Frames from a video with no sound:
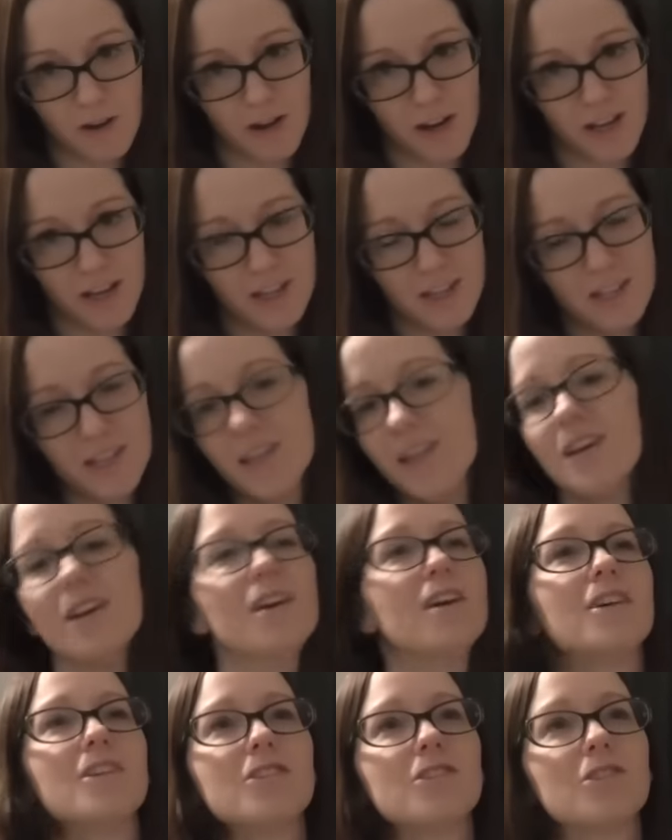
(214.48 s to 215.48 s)
on it.
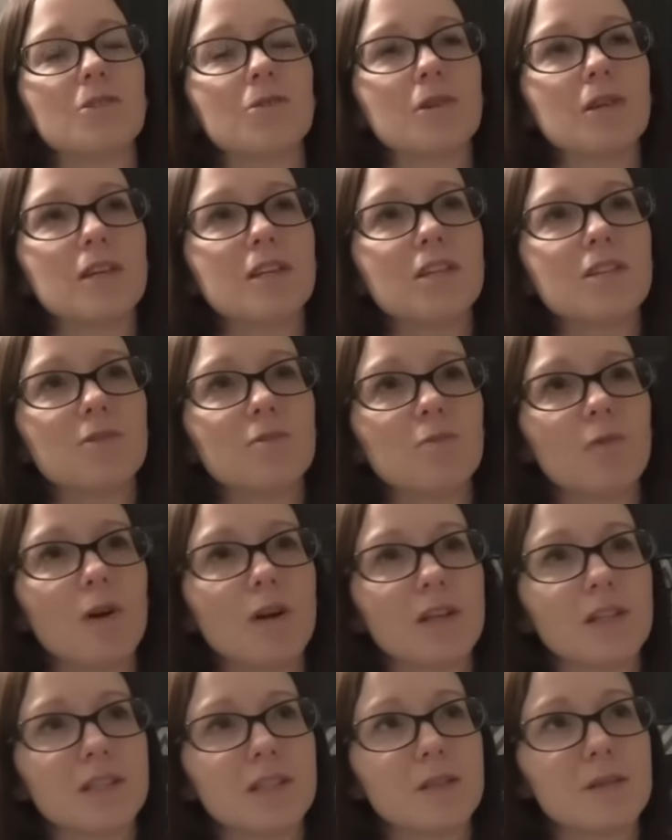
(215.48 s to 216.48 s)
So he
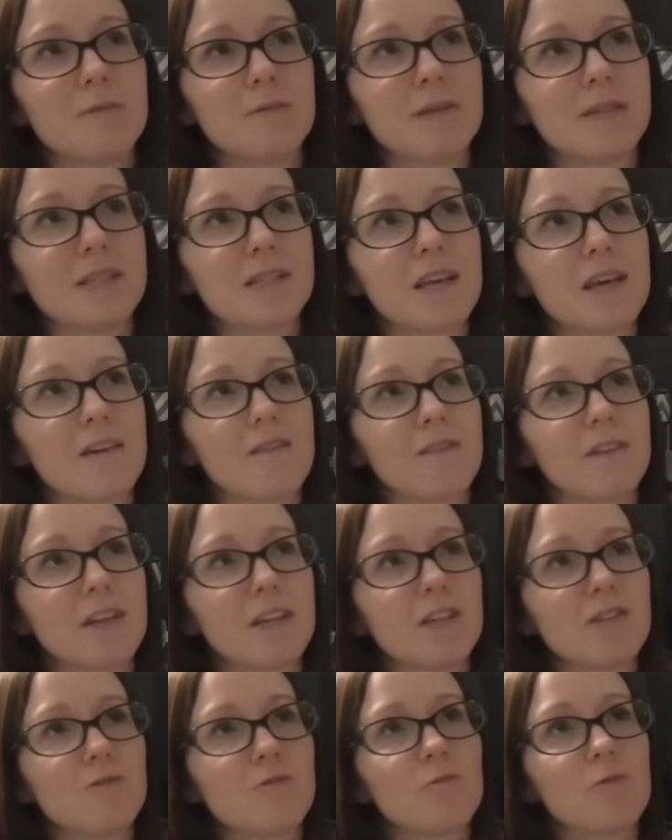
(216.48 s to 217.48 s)
wanted to be safe, and
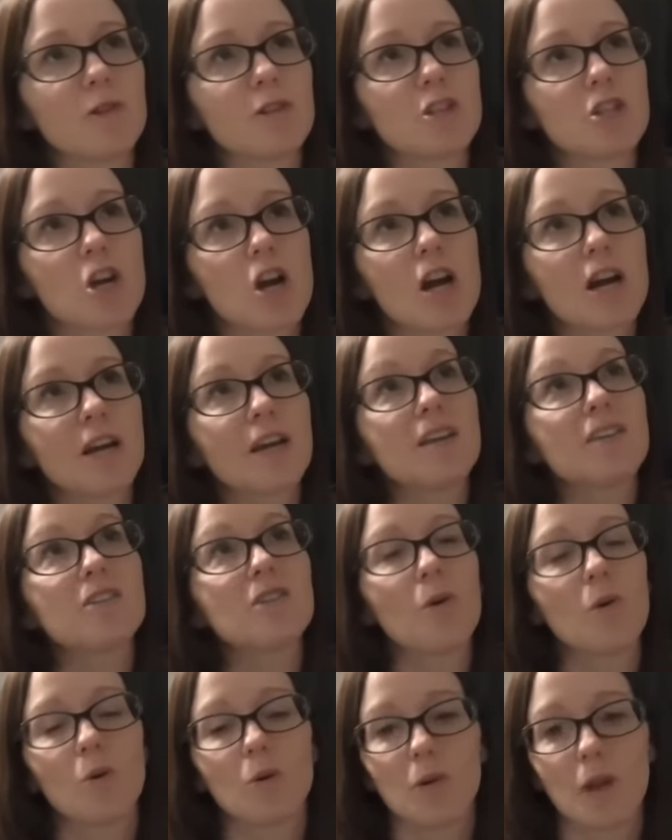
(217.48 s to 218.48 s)
he we're trying
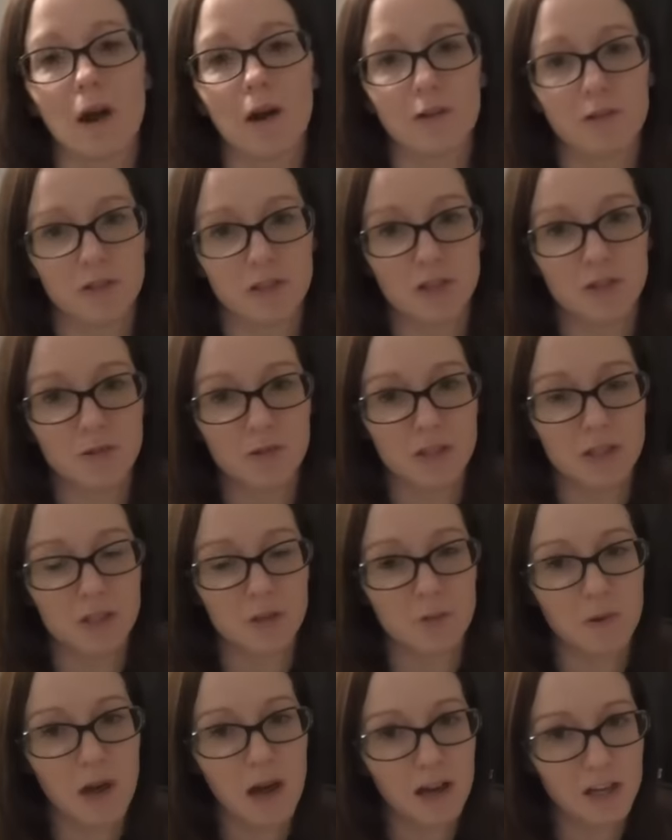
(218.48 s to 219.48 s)
to hold out to use it.
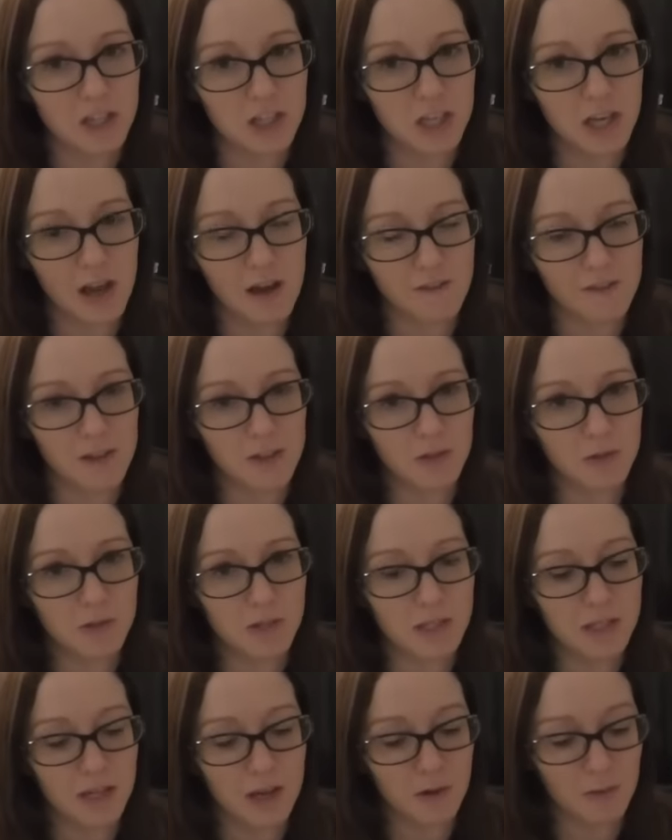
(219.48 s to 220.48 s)
So we actually haven't
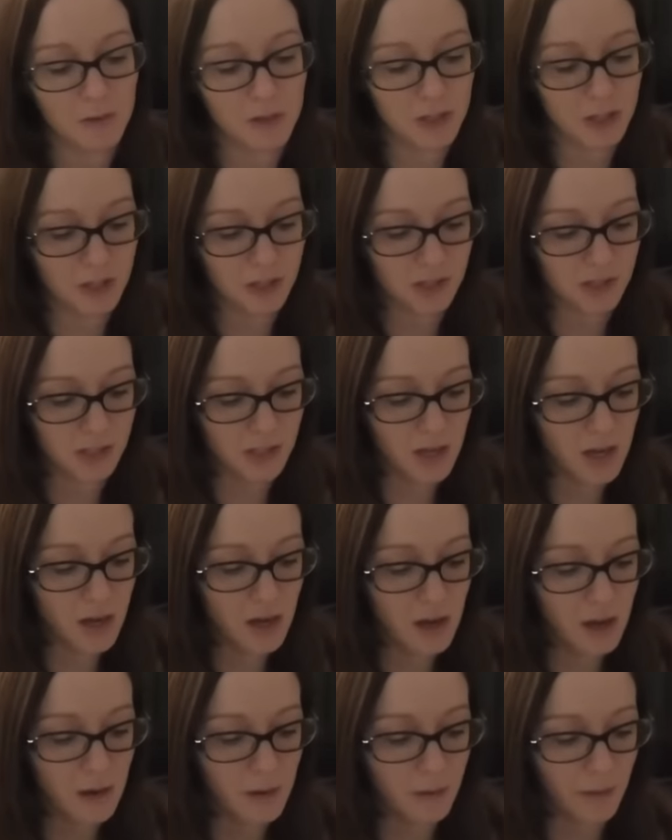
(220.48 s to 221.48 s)
used it yet. We just
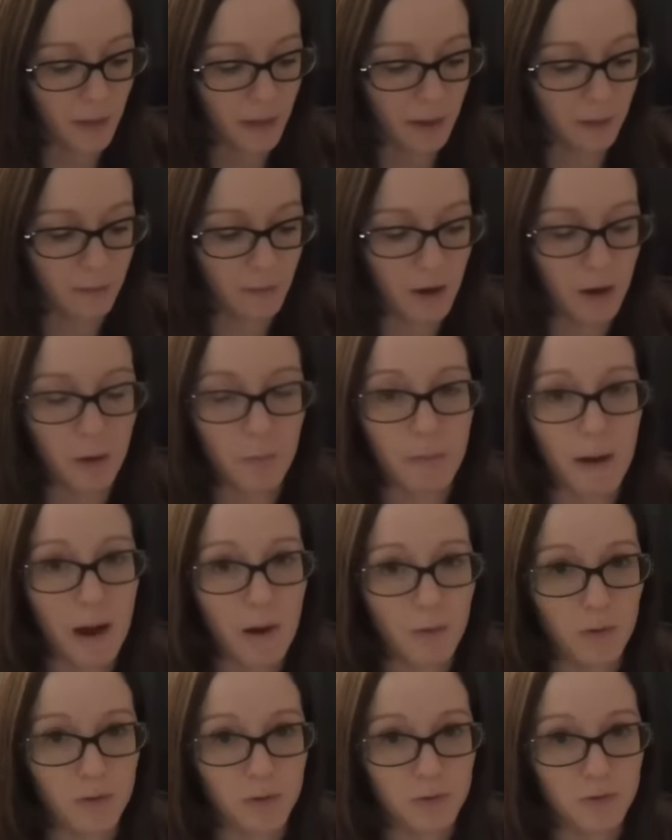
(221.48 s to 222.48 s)
like kind of
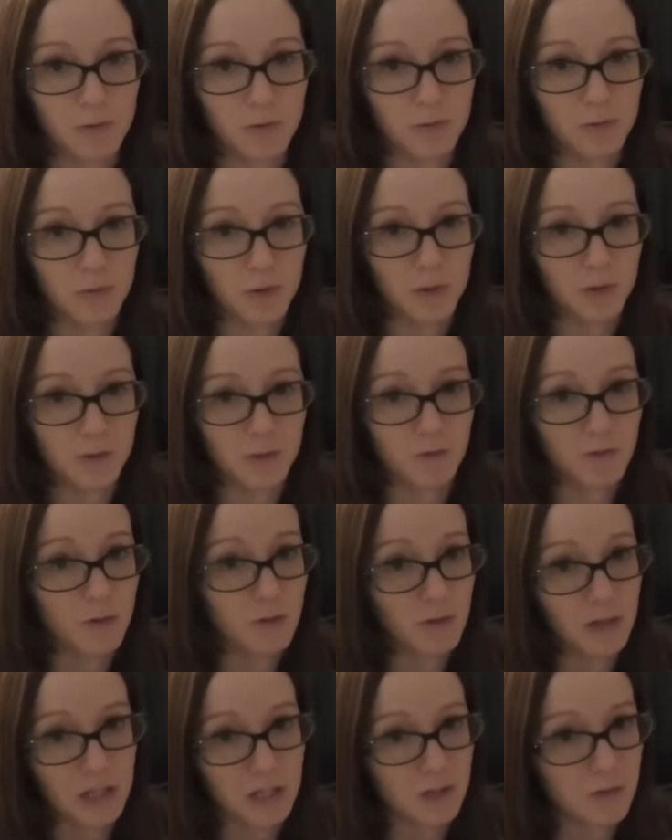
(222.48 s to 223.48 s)
powered through those
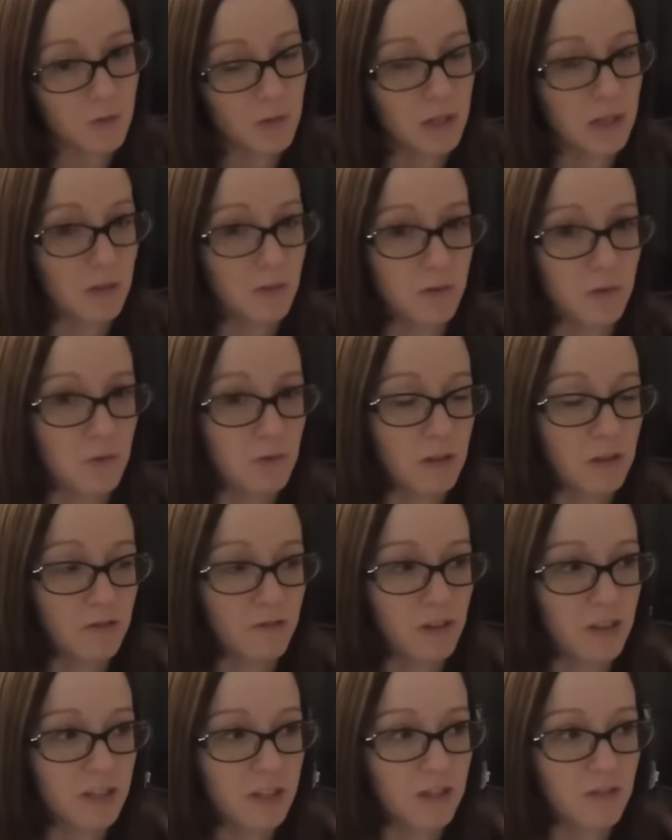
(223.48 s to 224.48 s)
few days where he was really
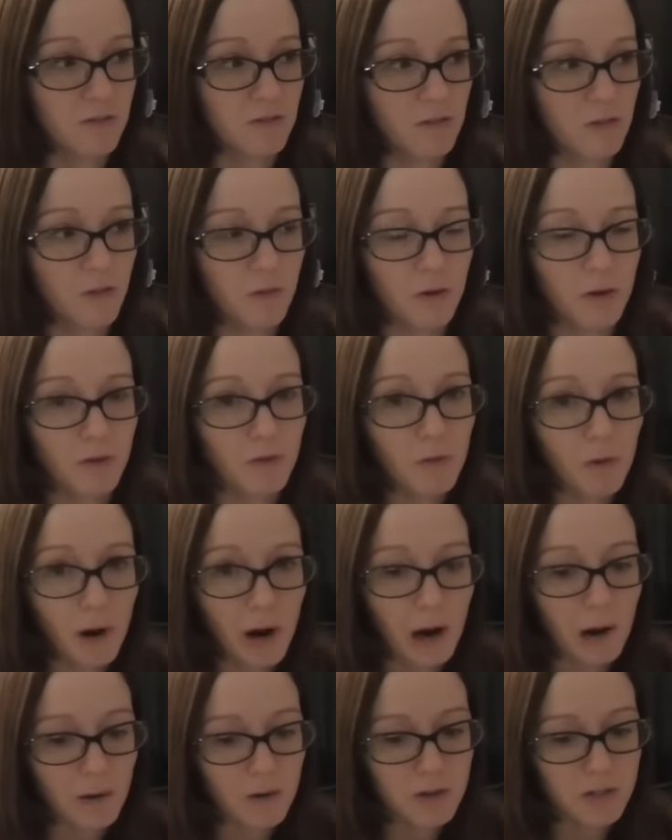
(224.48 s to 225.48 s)
fussy for three to four
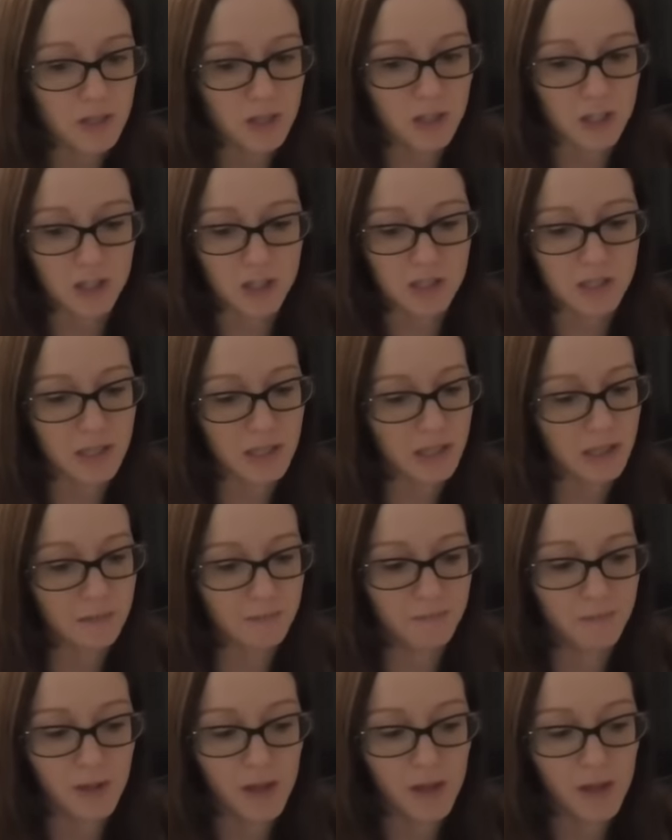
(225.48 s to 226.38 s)
hours and just like